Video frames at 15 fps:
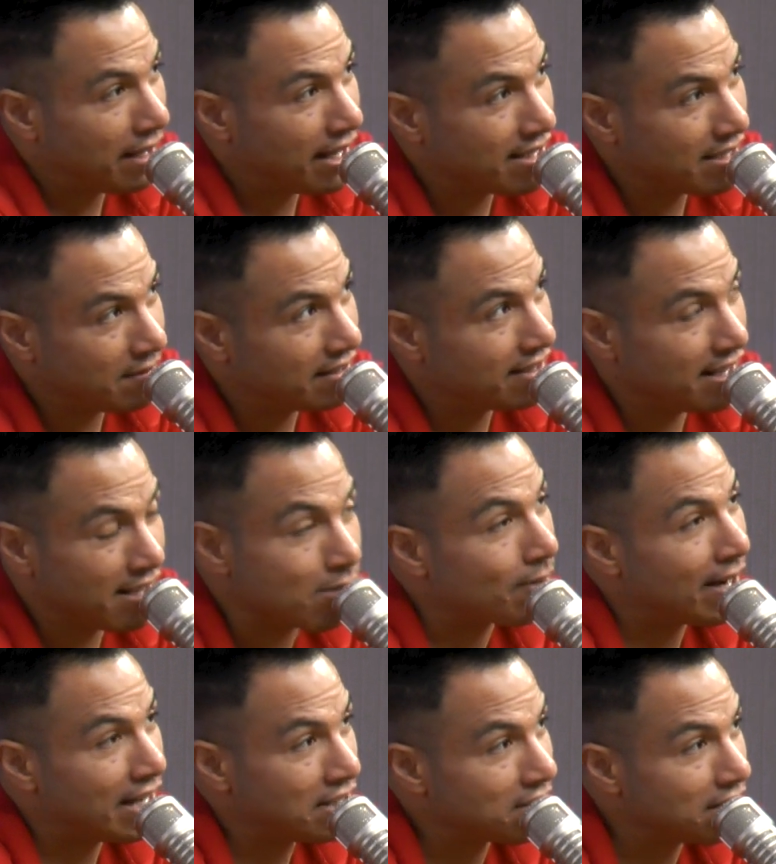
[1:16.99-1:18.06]
because if you did it in
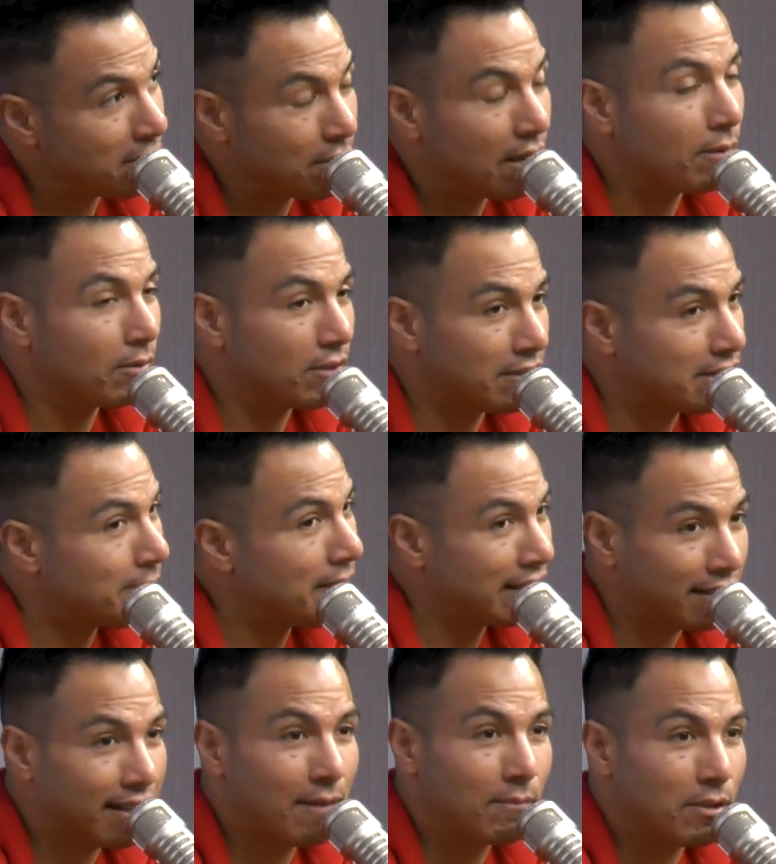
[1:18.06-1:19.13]
Rancho, you probably would have spent
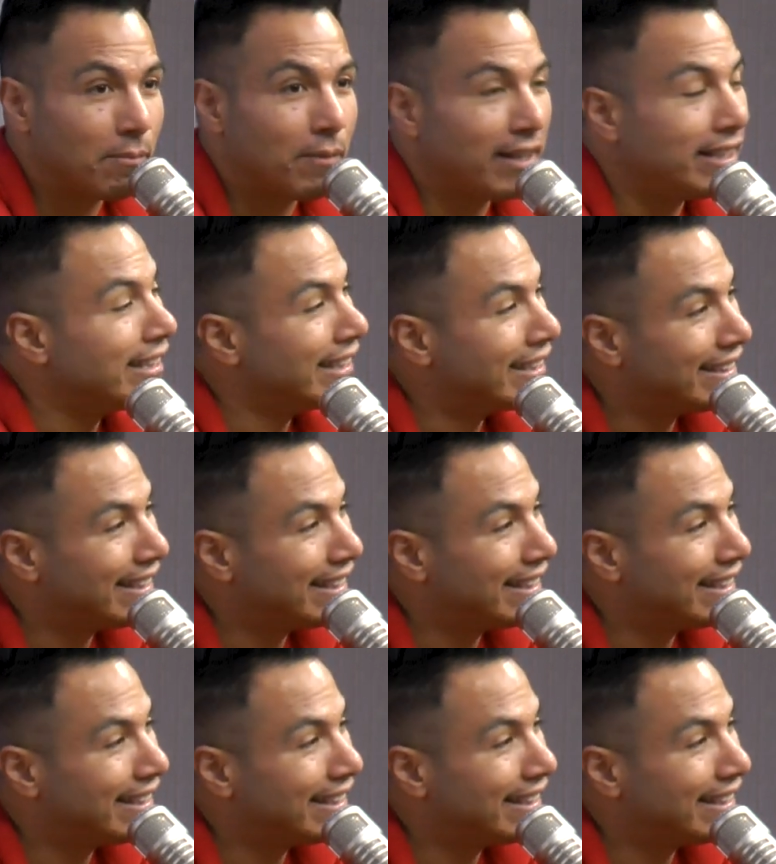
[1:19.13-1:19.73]
a lot more money. And